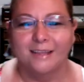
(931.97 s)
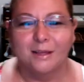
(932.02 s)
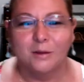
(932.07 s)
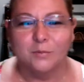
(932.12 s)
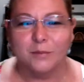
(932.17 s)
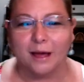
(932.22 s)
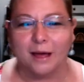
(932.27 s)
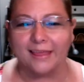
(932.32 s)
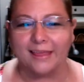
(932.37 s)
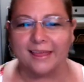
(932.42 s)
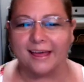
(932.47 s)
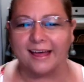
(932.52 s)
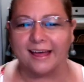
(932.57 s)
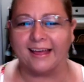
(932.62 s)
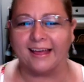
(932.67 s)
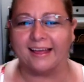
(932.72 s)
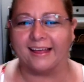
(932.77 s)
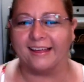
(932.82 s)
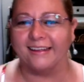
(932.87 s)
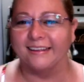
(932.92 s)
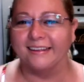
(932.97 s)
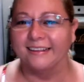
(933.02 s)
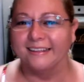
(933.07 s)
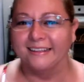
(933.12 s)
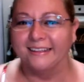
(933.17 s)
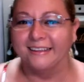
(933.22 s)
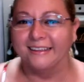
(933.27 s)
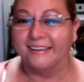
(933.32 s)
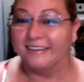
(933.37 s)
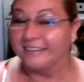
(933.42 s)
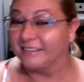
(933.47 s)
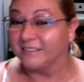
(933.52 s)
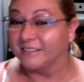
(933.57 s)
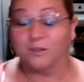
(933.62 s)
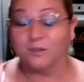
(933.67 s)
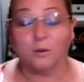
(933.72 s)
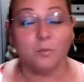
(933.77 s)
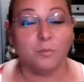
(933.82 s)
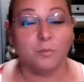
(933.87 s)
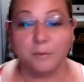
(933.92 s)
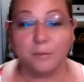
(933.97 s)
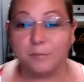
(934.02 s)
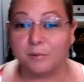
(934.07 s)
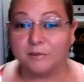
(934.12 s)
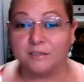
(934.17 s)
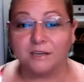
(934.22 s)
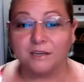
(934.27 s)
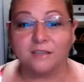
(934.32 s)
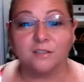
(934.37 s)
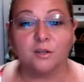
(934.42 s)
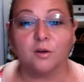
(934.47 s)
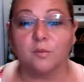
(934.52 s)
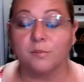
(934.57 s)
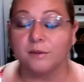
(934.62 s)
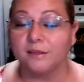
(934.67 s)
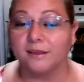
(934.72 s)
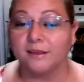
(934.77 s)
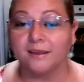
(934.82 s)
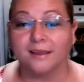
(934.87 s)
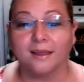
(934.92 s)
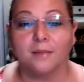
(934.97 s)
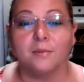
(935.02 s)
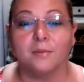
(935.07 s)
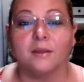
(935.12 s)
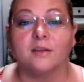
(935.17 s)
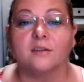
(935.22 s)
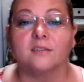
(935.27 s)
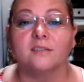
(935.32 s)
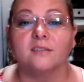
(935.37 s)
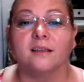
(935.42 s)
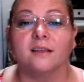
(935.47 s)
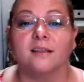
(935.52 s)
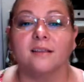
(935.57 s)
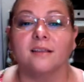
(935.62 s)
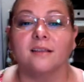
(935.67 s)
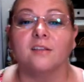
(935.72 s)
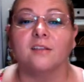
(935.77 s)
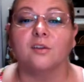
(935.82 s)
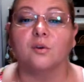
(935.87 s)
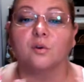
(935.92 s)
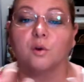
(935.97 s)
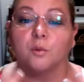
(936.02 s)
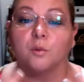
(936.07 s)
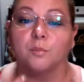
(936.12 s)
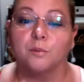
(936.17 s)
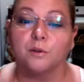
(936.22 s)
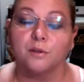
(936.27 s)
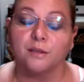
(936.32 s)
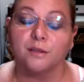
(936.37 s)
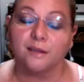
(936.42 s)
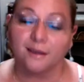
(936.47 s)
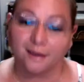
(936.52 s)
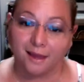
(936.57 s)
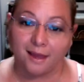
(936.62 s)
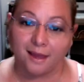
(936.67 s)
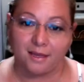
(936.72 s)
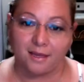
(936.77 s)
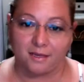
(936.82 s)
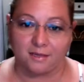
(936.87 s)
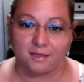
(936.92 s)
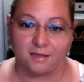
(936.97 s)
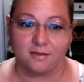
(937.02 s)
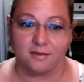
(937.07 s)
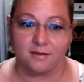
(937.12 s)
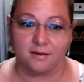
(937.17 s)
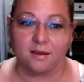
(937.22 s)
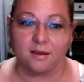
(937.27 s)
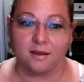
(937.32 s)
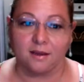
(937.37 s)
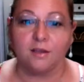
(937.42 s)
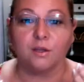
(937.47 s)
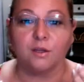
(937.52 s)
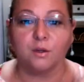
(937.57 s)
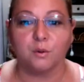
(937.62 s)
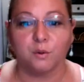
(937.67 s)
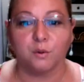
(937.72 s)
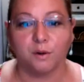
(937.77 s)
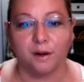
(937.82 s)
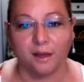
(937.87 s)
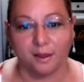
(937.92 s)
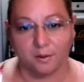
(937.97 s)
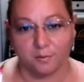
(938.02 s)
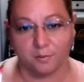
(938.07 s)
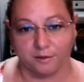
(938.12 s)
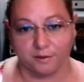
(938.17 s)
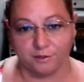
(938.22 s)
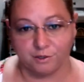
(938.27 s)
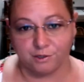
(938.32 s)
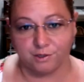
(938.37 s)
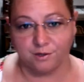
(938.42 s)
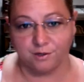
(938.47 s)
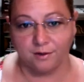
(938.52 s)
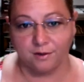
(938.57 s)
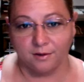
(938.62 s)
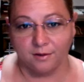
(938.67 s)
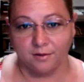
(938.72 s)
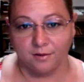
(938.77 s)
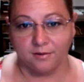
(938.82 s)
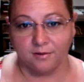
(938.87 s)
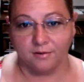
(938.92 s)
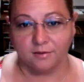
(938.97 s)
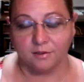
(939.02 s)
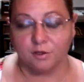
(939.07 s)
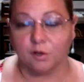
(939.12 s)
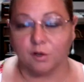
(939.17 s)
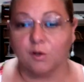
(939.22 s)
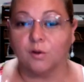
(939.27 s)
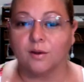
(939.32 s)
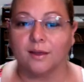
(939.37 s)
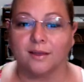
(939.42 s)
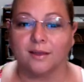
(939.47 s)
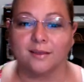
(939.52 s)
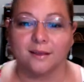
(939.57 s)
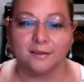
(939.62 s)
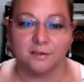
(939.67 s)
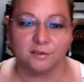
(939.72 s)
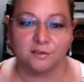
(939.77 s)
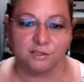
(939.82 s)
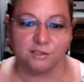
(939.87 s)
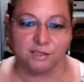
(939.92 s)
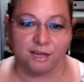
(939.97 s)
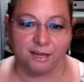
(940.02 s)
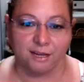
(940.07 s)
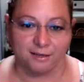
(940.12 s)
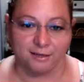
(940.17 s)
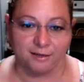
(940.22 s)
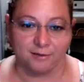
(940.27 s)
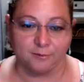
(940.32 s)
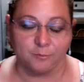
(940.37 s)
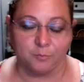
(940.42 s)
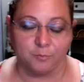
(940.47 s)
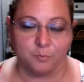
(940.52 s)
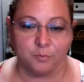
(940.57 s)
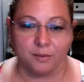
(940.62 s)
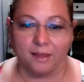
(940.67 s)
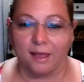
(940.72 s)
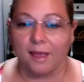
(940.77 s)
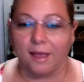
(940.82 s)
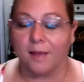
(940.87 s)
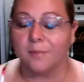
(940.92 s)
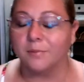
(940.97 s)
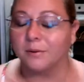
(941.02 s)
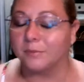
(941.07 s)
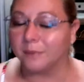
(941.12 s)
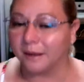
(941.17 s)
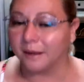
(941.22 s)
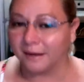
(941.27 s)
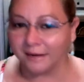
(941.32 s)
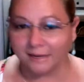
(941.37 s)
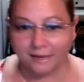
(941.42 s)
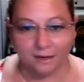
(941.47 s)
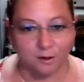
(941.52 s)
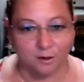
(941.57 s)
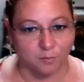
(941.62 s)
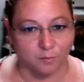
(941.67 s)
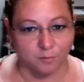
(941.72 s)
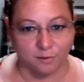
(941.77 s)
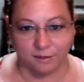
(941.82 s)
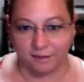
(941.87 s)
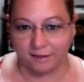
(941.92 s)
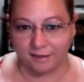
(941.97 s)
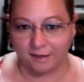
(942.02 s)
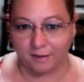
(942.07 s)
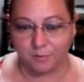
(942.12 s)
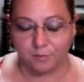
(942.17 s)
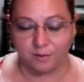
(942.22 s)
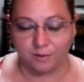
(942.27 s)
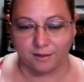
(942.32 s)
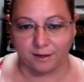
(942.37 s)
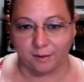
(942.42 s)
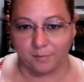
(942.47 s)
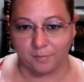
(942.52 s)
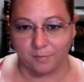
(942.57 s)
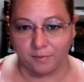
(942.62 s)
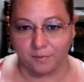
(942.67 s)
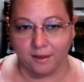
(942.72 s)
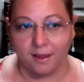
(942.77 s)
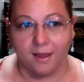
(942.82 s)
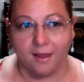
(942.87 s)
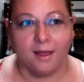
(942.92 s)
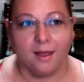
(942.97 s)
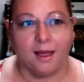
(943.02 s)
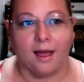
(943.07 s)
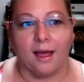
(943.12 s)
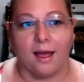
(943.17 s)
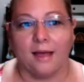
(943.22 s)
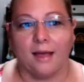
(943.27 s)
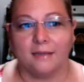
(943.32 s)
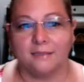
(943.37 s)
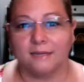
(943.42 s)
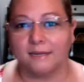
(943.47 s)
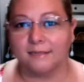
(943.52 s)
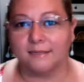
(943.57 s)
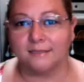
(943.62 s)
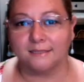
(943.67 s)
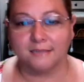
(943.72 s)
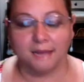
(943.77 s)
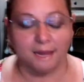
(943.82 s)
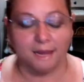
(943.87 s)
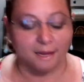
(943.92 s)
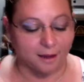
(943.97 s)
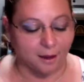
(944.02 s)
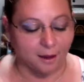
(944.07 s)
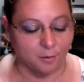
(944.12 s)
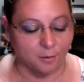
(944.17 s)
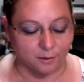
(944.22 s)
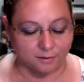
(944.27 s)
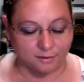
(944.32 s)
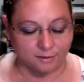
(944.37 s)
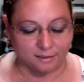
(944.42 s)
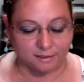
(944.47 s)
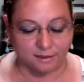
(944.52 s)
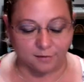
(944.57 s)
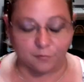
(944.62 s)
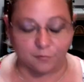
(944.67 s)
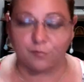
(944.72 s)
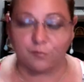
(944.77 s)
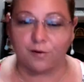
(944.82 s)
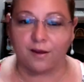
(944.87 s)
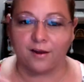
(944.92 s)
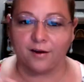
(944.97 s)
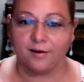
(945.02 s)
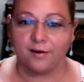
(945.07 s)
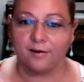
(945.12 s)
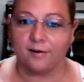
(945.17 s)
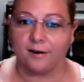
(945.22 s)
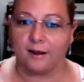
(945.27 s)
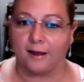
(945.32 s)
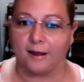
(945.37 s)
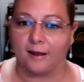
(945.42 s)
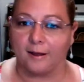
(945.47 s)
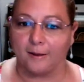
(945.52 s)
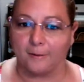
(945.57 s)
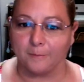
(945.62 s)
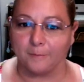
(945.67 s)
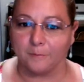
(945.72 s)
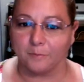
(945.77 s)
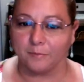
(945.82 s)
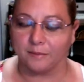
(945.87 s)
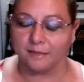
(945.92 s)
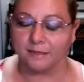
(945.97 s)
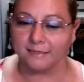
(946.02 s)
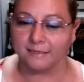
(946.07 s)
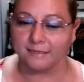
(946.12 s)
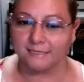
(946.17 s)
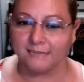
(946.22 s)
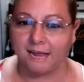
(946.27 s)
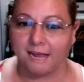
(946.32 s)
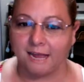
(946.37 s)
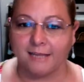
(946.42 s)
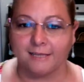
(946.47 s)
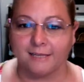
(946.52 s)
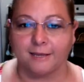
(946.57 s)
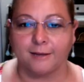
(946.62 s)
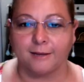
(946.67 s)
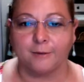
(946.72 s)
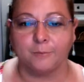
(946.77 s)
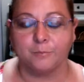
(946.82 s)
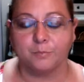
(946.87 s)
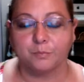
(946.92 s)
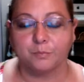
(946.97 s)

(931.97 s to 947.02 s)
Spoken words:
But some people just communicate because they need to communicate in your language so you can understand it. Everybody can communicate with them. As I say, I was in a fair this Sunday,